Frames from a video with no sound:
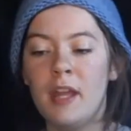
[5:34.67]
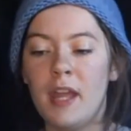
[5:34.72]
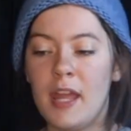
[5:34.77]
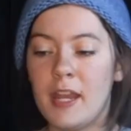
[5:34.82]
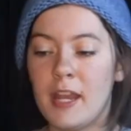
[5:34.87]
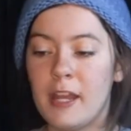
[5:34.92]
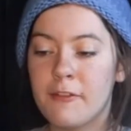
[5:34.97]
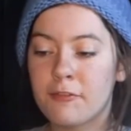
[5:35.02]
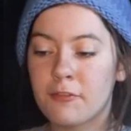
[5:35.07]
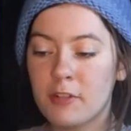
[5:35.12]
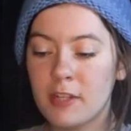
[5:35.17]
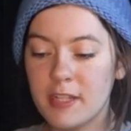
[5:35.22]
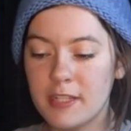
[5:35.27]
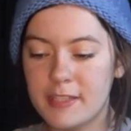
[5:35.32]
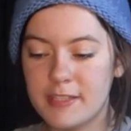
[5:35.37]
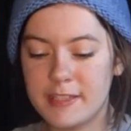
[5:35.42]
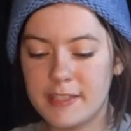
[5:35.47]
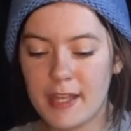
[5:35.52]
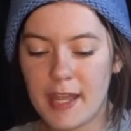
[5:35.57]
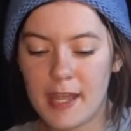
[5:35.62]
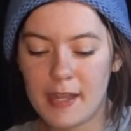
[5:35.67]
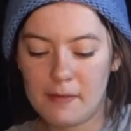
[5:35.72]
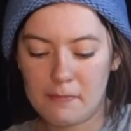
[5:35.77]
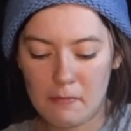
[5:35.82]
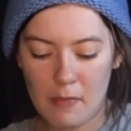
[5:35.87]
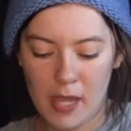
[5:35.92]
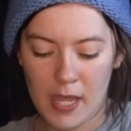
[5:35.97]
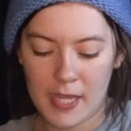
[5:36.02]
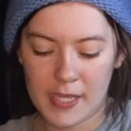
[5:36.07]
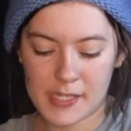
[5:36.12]
And I've reset
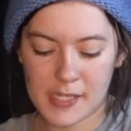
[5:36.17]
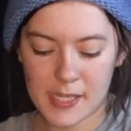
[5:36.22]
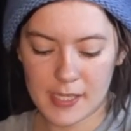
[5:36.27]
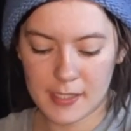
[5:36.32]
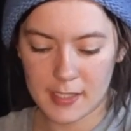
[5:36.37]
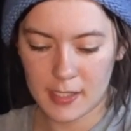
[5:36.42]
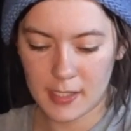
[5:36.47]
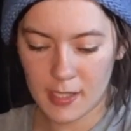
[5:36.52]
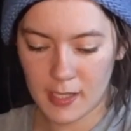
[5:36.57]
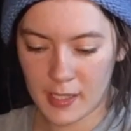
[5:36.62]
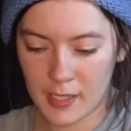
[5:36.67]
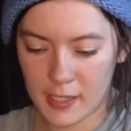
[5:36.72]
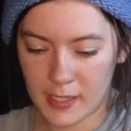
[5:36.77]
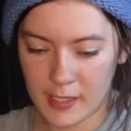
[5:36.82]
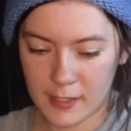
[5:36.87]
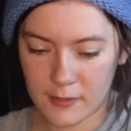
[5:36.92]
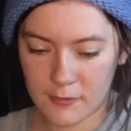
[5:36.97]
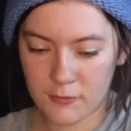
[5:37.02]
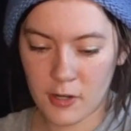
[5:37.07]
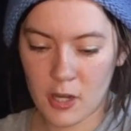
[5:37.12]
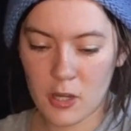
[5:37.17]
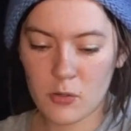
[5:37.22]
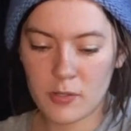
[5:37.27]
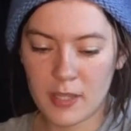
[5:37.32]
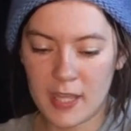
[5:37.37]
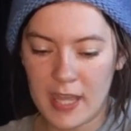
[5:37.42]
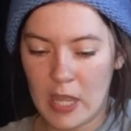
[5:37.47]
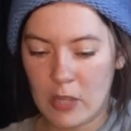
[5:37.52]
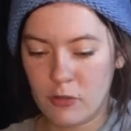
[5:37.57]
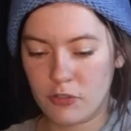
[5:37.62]
my row
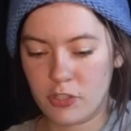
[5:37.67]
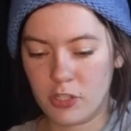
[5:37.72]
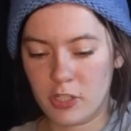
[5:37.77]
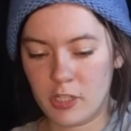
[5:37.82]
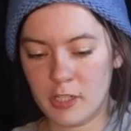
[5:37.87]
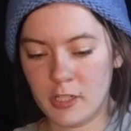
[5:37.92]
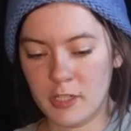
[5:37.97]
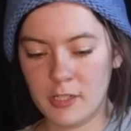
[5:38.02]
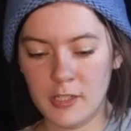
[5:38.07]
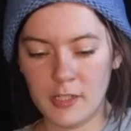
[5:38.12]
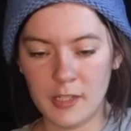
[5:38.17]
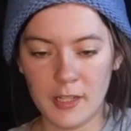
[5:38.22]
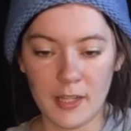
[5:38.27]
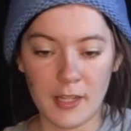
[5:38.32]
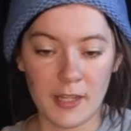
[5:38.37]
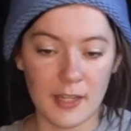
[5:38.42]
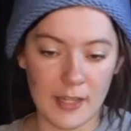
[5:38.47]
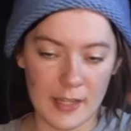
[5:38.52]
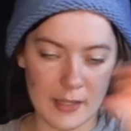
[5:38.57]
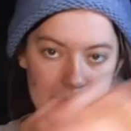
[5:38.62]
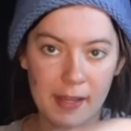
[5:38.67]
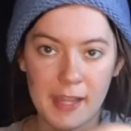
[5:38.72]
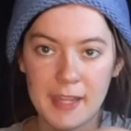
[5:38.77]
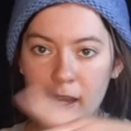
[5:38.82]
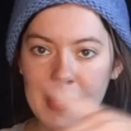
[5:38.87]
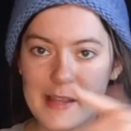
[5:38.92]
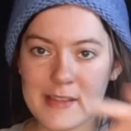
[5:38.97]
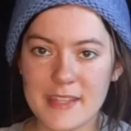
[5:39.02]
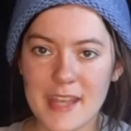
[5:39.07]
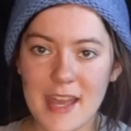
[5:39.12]
counter. And like
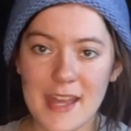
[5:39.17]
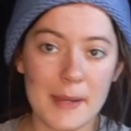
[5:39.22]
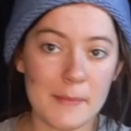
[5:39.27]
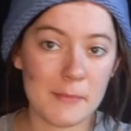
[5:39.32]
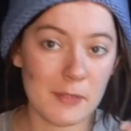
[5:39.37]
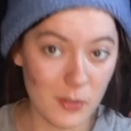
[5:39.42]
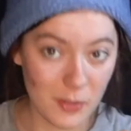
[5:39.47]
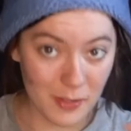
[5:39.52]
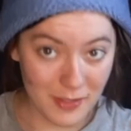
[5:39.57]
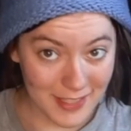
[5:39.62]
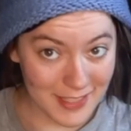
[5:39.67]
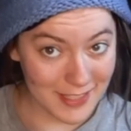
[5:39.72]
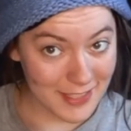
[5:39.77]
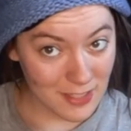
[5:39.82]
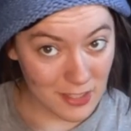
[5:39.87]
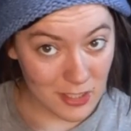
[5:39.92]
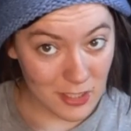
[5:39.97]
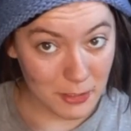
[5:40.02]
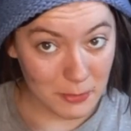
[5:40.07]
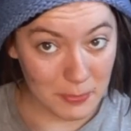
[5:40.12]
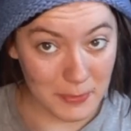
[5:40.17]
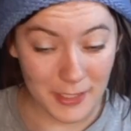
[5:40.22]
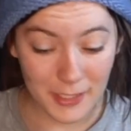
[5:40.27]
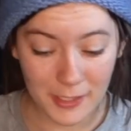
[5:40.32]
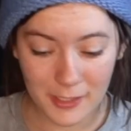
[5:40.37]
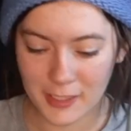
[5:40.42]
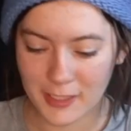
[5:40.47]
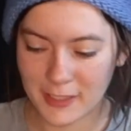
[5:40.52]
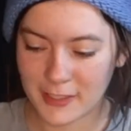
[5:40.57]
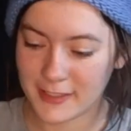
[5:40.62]
I said, I'm doing this in
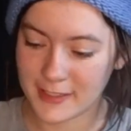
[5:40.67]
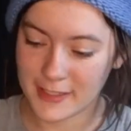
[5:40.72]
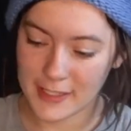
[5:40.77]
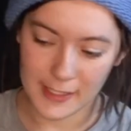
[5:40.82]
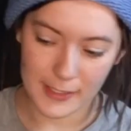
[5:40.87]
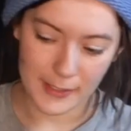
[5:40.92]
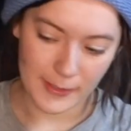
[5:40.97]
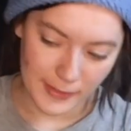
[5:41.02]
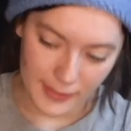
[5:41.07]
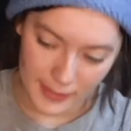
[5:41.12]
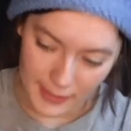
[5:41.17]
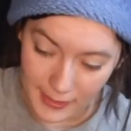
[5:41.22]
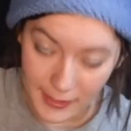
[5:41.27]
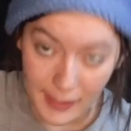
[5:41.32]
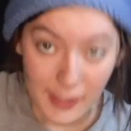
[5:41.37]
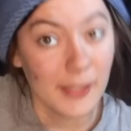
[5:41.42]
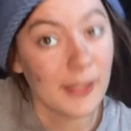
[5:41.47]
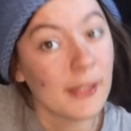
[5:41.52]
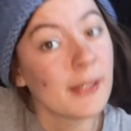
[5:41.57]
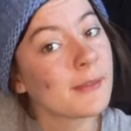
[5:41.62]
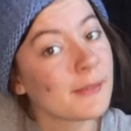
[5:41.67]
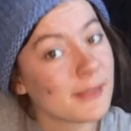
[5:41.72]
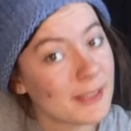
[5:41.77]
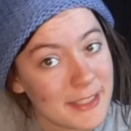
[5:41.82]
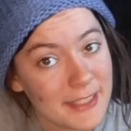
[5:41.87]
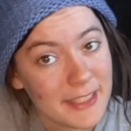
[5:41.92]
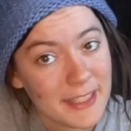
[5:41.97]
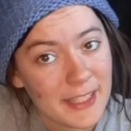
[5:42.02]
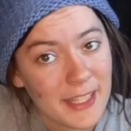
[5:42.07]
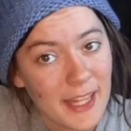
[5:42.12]
tubular, so we're
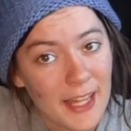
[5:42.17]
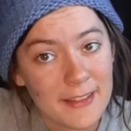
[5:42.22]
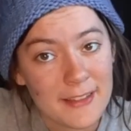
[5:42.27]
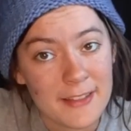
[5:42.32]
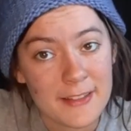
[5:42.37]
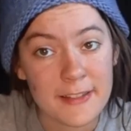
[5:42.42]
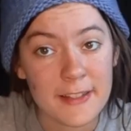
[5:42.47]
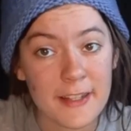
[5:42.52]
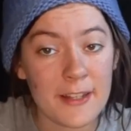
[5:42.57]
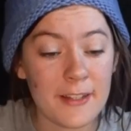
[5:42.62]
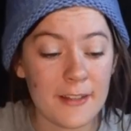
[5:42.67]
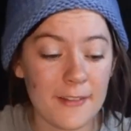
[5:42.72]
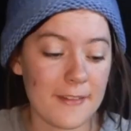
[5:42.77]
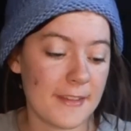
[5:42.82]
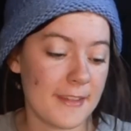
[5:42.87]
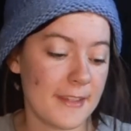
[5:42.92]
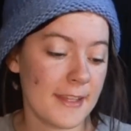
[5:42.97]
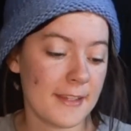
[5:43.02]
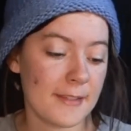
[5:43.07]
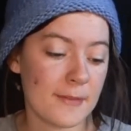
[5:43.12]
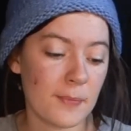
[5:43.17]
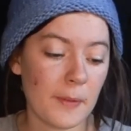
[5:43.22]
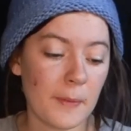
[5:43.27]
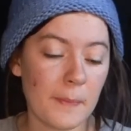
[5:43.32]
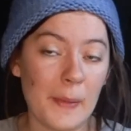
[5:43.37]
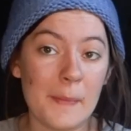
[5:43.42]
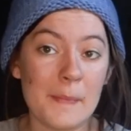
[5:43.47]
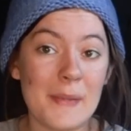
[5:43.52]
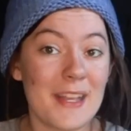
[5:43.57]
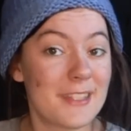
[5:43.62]
seeing how this goes. This will
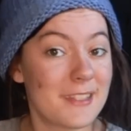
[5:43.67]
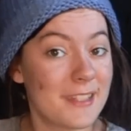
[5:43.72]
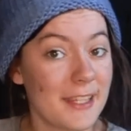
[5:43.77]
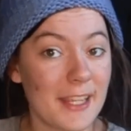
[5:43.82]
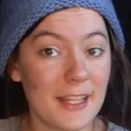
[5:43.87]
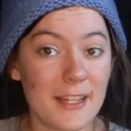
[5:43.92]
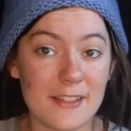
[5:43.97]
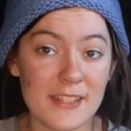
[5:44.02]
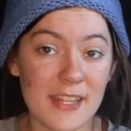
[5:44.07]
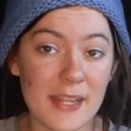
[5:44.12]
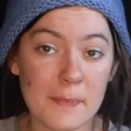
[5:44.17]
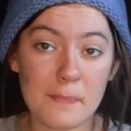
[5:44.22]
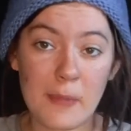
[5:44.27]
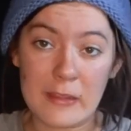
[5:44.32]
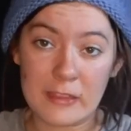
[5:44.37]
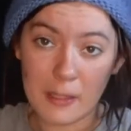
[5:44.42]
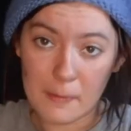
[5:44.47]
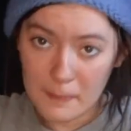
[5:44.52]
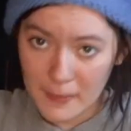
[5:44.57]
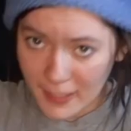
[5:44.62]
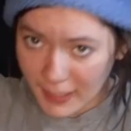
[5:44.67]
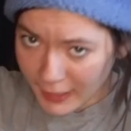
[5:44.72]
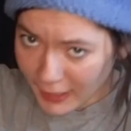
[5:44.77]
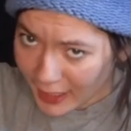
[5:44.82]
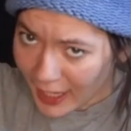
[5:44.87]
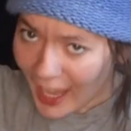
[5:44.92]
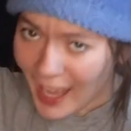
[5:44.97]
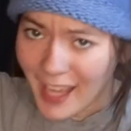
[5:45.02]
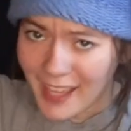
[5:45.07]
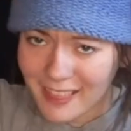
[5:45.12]
be my second attempt at the
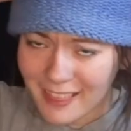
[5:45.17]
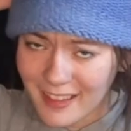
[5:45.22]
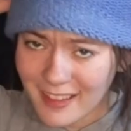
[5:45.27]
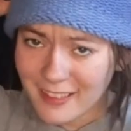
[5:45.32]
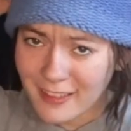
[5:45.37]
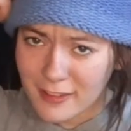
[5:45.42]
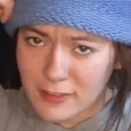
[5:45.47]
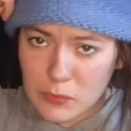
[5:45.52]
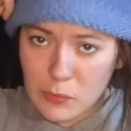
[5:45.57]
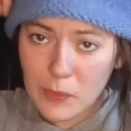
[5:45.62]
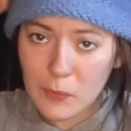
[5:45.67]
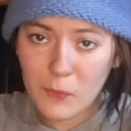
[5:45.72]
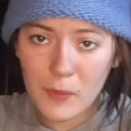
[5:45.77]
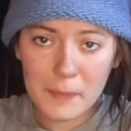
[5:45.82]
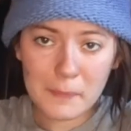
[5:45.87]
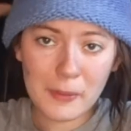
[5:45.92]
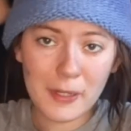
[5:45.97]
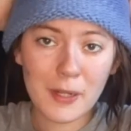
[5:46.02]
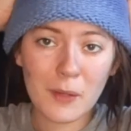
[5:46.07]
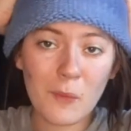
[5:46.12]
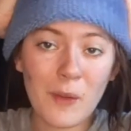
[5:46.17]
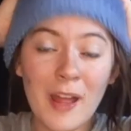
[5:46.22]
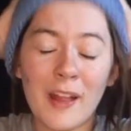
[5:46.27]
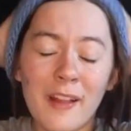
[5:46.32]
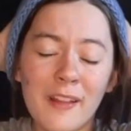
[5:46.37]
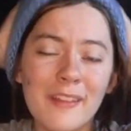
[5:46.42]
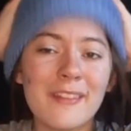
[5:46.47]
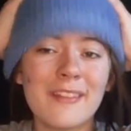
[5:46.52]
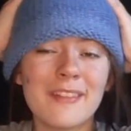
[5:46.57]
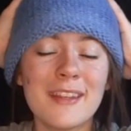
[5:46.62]
beanie. I think this one went pretty
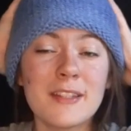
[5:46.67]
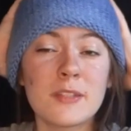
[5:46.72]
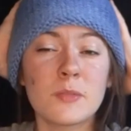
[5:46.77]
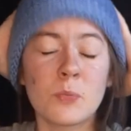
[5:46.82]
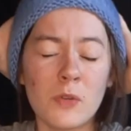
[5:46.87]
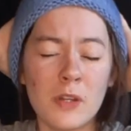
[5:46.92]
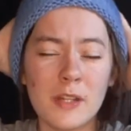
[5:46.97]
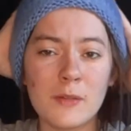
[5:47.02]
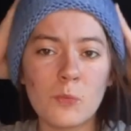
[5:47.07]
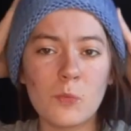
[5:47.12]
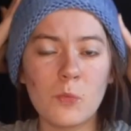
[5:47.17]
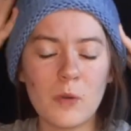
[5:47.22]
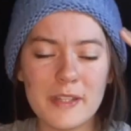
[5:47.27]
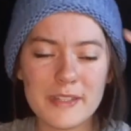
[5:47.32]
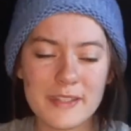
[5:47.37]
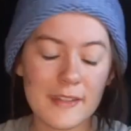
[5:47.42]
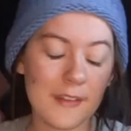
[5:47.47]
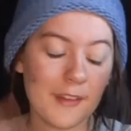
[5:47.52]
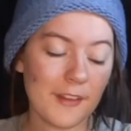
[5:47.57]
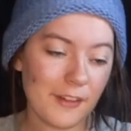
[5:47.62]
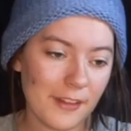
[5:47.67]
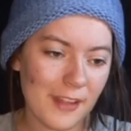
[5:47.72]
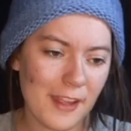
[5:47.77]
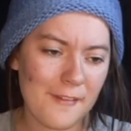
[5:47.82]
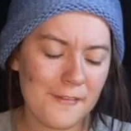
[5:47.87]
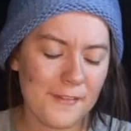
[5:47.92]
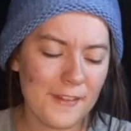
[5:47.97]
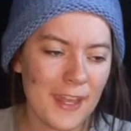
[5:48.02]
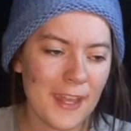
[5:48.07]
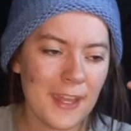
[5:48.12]
well. This one was a little
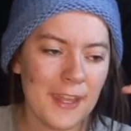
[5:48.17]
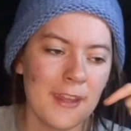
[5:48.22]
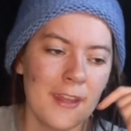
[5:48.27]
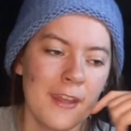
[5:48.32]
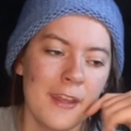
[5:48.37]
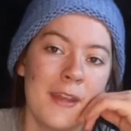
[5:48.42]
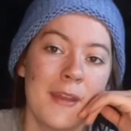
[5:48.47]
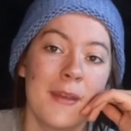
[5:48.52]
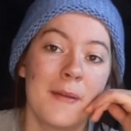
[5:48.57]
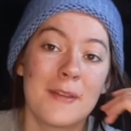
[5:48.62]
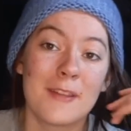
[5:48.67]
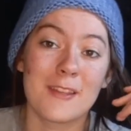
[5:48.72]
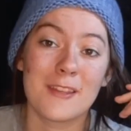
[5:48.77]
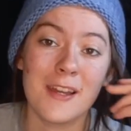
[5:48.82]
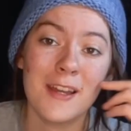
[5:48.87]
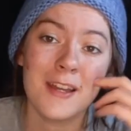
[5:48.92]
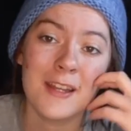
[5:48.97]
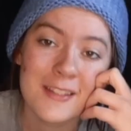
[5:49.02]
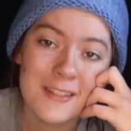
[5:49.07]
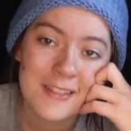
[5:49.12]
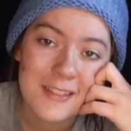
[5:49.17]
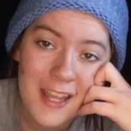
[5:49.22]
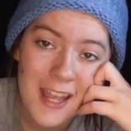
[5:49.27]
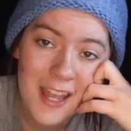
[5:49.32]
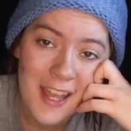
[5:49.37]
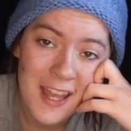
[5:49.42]
iffy because